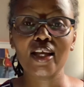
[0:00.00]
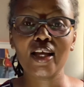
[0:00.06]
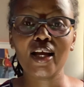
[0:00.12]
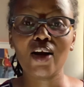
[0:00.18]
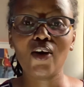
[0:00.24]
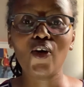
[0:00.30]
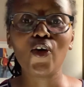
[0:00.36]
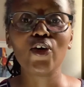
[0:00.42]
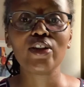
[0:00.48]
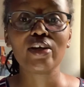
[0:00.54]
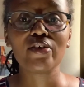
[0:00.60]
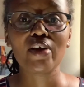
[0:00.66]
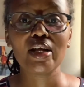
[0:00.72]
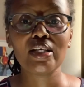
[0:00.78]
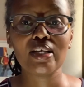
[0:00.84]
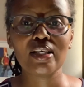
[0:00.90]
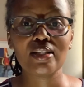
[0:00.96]
all the
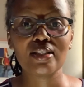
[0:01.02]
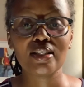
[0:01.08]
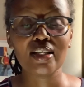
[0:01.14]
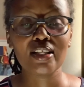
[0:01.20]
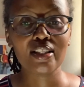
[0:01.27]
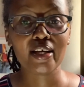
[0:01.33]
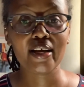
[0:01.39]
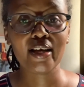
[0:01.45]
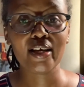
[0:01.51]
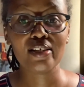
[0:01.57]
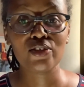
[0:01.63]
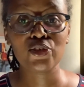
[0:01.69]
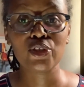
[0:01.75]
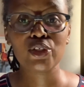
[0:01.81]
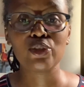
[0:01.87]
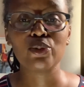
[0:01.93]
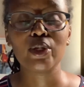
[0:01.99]
riders in the country
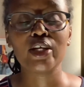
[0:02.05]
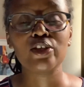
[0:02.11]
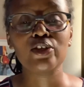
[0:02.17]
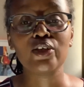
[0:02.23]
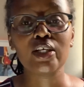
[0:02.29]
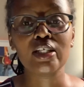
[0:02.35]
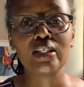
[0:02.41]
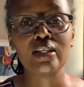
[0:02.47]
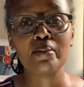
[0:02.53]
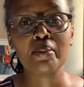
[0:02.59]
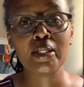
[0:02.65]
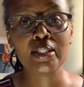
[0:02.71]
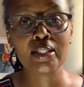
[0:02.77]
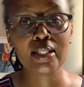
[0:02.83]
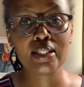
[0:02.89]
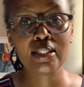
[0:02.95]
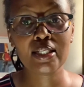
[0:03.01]
to educate them and
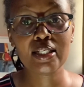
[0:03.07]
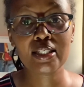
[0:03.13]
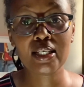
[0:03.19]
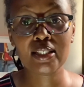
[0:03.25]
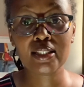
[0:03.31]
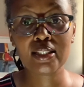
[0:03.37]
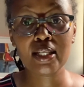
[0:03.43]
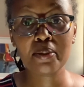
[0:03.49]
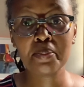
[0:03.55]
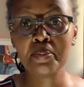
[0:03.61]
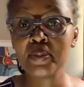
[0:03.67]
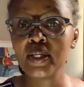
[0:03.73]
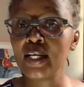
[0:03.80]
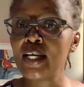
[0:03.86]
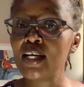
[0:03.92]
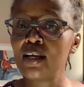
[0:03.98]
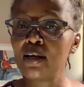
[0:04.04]
sensitize
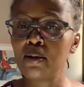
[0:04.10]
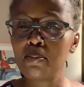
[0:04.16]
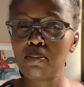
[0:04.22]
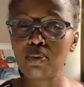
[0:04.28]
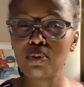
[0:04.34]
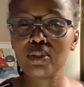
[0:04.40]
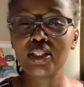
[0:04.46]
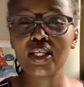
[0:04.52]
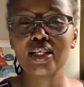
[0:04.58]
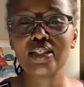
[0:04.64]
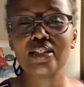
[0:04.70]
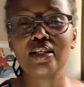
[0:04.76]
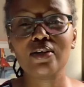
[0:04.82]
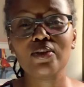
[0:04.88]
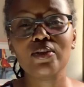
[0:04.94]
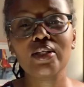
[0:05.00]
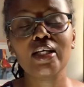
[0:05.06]
them? Put that
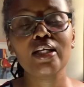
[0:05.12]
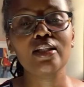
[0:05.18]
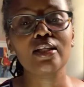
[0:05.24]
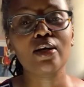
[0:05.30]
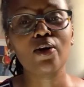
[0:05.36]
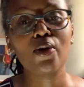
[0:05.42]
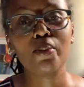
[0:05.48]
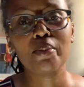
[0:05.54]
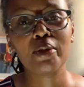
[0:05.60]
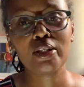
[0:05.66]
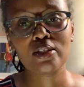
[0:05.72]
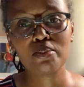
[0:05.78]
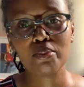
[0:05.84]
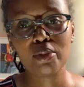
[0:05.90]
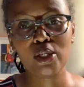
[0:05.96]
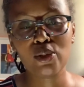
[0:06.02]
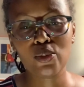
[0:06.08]
down in the comments
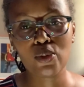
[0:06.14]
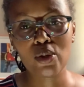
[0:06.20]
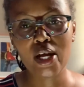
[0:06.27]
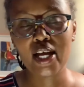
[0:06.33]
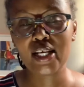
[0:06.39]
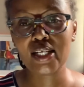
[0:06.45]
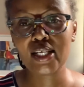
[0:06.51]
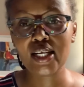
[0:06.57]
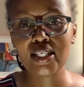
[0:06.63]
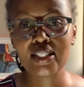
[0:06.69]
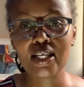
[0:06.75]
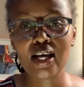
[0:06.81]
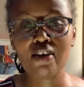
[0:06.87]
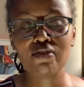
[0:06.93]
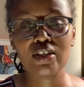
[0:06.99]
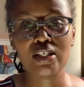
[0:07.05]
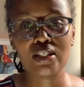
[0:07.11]
below and let's have
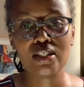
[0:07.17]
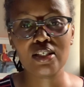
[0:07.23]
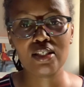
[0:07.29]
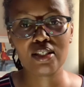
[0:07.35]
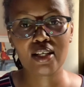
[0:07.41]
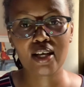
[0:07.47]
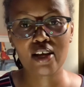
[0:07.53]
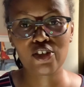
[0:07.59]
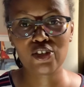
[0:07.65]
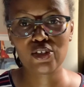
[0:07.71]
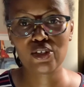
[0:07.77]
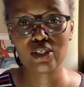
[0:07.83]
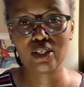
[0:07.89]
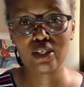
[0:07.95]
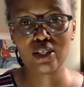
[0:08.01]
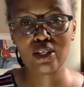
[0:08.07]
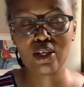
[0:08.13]
this discussion.
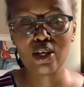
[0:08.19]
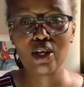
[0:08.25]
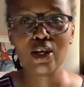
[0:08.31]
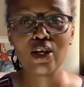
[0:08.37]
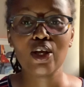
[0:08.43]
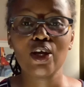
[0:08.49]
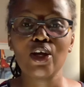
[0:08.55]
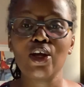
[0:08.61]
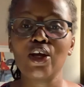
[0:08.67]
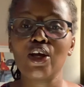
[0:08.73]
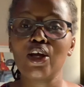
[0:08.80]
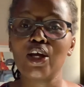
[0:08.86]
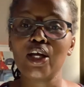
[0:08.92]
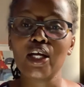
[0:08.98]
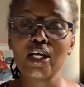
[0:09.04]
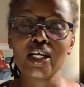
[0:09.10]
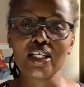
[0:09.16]

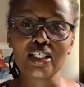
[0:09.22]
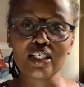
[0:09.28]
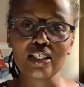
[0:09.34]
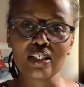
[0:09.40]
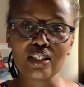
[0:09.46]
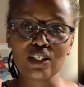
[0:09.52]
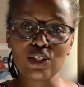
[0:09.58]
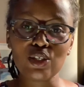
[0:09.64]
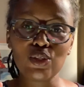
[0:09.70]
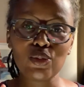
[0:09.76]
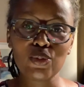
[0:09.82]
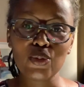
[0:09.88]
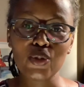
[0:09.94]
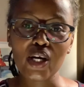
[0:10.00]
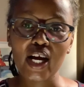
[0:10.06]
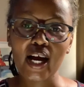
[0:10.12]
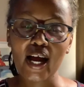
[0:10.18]
It is you
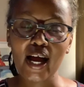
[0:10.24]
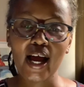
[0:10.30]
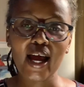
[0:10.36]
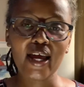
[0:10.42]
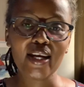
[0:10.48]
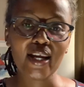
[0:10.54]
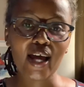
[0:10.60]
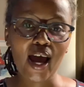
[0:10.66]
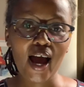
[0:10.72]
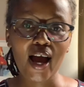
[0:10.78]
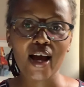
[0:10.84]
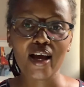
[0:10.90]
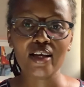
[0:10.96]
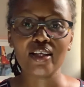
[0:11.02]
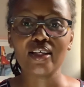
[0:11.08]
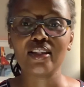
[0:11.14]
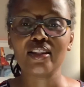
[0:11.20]
and
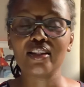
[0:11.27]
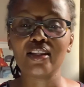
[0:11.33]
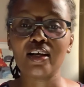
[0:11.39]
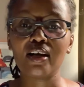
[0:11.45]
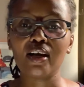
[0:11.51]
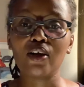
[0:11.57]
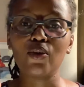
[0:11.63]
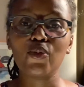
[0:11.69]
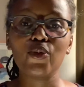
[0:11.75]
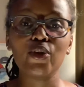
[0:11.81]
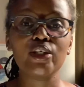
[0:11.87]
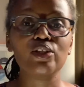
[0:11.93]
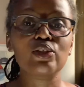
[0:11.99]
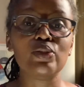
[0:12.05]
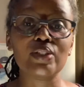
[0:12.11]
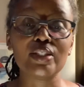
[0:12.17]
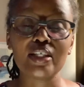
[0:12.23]
I that are going to
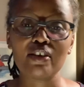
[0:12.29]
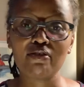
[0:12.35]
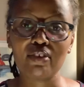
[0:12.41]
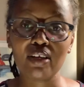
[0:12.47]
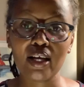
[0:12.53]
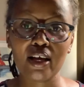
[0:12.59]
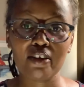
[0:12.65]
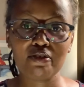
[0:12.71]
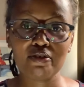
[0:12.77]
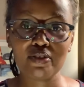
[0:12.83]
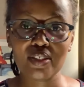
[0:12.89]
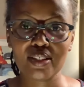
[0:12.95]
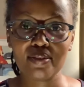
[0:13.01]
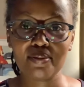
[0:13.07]
save lives.